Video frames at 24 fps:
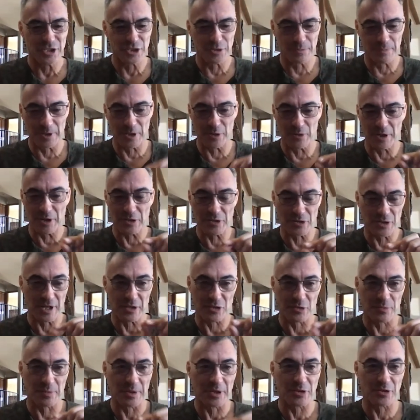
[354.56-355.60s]
speed racer
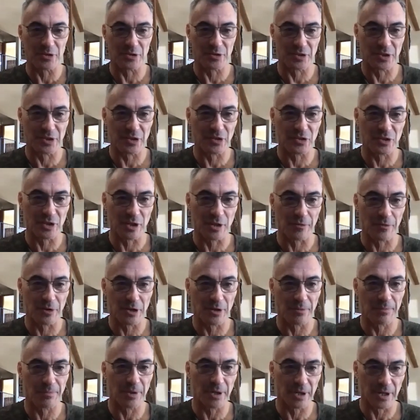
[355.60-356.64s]
has some interesting stuff on
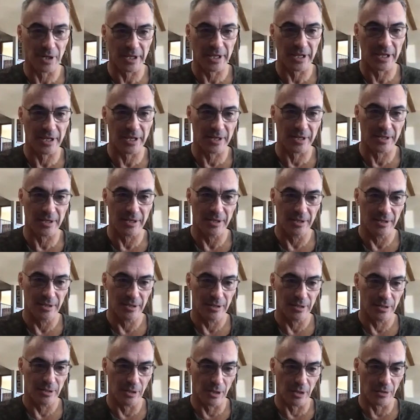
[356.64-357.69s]
it but again
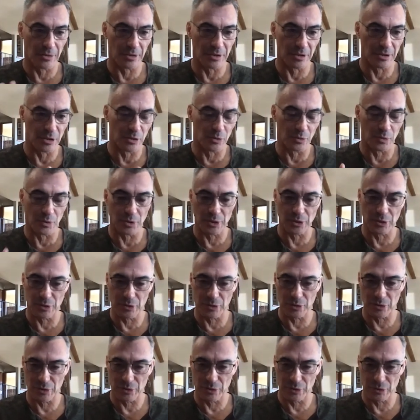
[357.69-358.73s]
nothing that you really
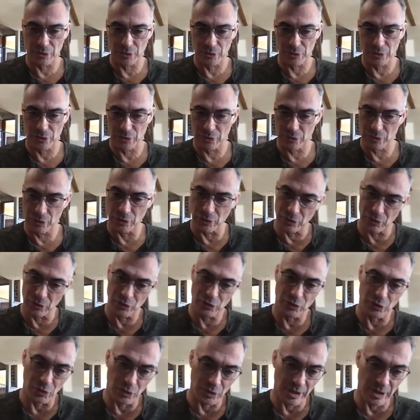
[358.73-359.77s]
couldn't
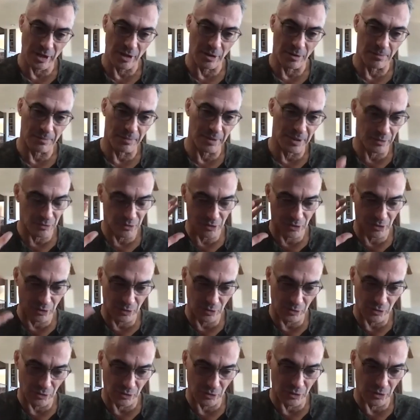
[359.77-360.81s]
sort out but it was a
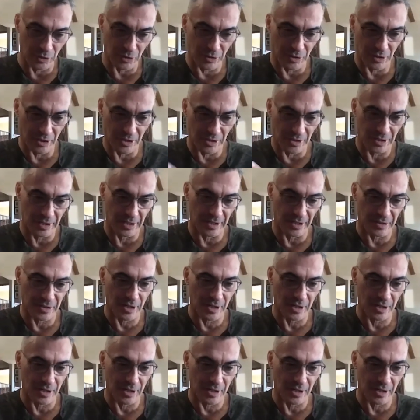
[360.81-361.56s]
huge learning thing in, in its